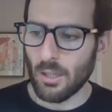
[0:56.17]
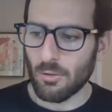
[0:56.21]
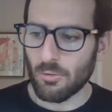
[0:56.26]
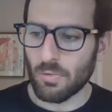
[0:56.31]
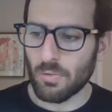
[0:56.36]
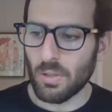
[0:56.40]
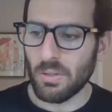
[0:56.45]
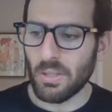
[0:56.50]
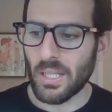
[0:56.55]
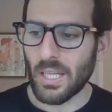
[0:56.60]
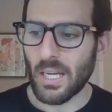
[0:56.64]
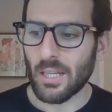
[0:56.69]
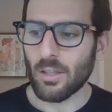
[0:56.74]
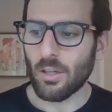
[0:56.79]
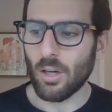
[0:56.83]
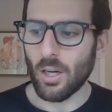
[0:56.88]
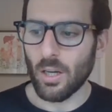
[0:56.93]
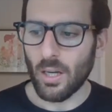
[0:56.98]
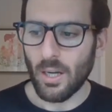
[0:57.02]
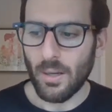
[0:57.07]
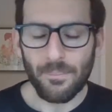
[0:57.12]
really get
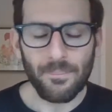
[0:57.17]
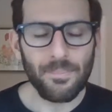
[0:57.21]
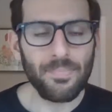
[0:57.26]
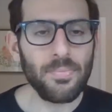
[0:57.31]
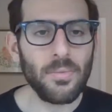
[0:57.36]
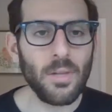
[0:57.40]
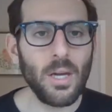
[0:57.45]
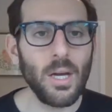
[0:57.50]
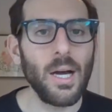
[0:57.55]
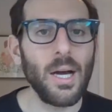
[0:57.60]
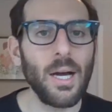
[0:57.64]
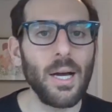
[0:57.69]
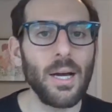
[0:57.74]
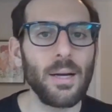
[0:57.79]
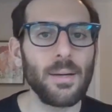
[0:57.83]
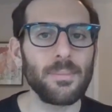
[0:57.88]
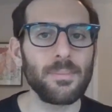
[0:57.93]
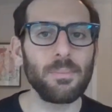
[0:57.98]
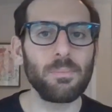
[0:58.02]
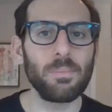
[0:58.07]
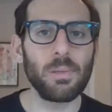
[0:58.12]
caught up.
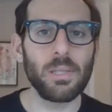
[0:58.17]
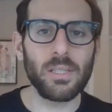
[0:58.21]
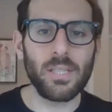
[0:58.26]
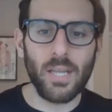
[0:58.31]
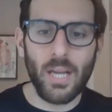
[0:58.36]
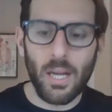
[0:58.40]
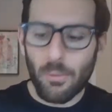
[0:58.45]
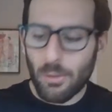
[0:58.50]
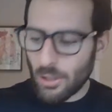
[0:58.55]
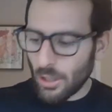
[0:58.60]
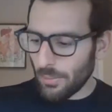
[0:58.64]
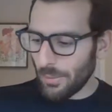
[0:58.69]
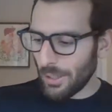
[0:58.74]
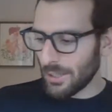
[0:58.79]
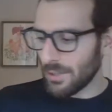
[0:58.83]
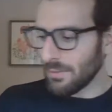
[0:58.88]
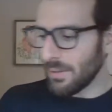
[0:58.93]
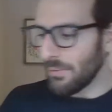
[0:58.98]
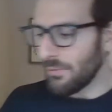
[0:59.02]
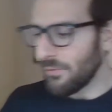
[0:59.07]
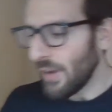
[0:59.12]
Um, but today we're talking about
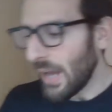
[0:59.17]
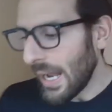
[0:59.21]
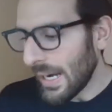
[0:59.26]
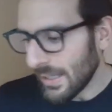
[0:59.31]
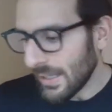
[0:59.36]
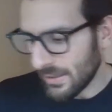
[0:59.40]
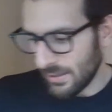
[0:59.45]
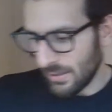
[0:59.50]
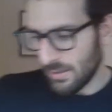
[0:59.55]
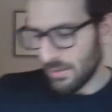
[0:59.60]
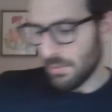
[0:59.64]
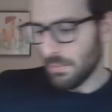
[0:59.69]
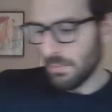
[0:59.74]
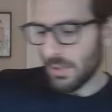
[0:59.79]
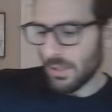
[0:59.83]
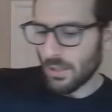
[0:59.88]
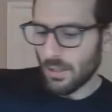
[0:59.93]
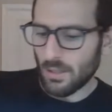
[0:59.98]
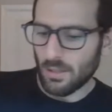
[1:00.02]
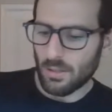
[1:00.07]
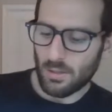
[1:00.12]
the lymphatic system,
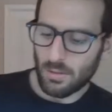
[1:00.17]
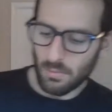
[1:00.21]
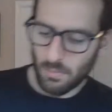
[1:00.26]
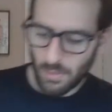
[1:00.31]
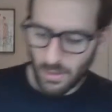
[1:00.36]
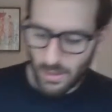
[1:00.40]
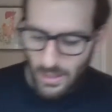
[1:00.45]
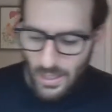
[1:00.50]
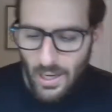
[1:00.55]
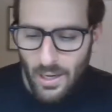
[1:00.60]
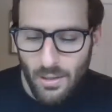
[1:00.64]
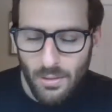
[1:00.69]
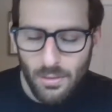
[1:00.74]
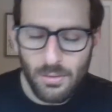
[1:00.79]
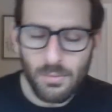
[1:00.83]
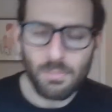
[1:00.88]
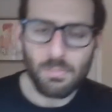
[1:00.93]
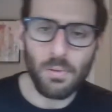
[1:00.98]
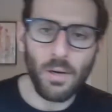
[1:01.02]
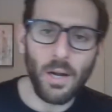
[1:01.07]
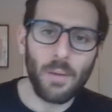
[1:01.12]
because
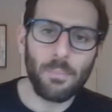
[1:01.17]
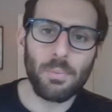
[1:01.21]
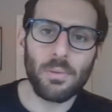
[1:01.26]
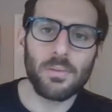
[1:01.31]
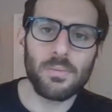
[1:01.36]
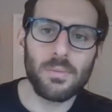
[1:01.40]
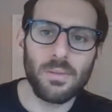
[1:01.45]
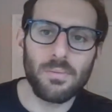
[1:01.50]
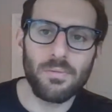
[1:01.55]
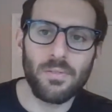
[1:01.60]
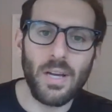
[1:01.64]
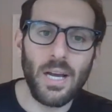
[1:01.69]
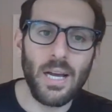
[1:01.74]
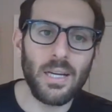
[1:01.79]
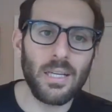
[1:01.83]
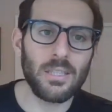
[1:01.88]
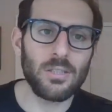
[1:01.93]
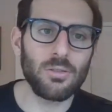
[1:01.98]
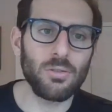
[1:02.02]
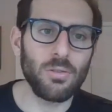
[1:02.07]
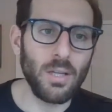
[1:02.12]
without proper
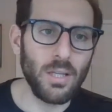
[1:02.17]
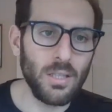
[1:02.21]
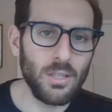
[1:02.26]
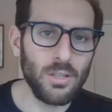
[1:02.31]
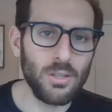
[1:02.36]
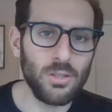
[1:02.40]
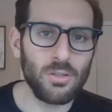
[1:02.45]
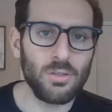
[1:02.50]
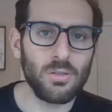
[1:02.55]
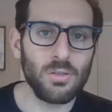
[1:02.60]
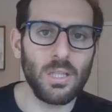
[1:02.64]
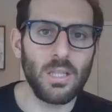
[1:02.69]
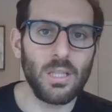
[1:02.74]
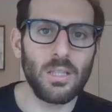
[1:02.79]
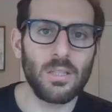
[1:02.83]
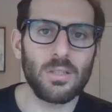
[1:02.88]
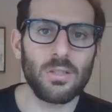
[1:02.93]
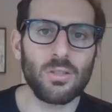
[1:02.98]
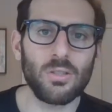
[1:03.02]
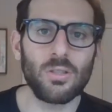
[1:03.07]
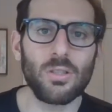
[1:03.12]
lymphatic drainage,
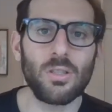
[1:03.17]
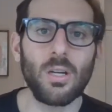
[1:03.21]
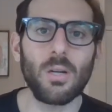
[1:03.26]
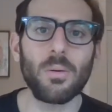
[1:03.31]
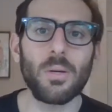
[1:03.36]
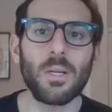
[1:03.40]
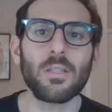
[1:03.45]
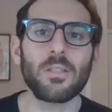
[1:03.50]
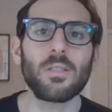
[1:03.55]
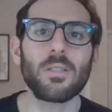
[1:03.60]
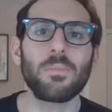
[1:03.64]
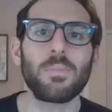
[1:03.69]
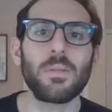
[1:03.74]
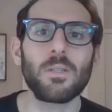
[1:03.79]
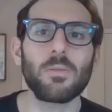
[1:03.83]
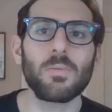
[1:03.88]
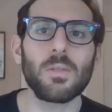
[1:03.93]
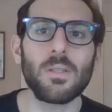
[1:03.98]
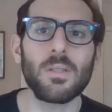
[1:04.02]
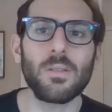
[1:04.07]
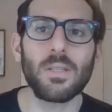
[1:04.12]
it's going to be
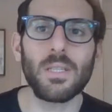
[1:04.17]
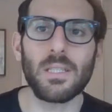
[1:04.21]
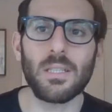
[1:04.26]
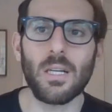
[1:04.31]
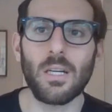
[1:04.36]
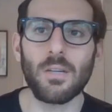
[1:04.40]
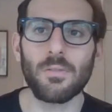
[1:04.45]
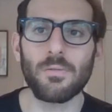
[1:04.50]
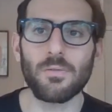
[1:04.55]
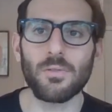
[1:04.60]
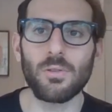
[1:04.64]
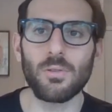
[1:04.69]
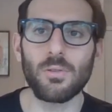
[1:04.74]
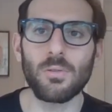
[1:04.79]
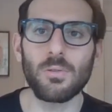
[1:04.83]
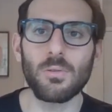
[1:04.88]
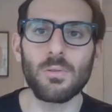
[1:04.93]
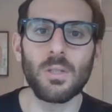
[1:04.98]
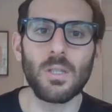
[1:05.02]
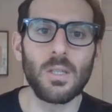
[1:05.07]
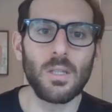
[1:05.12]
really tough
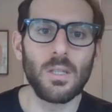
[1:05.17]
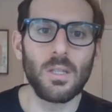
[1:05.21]
to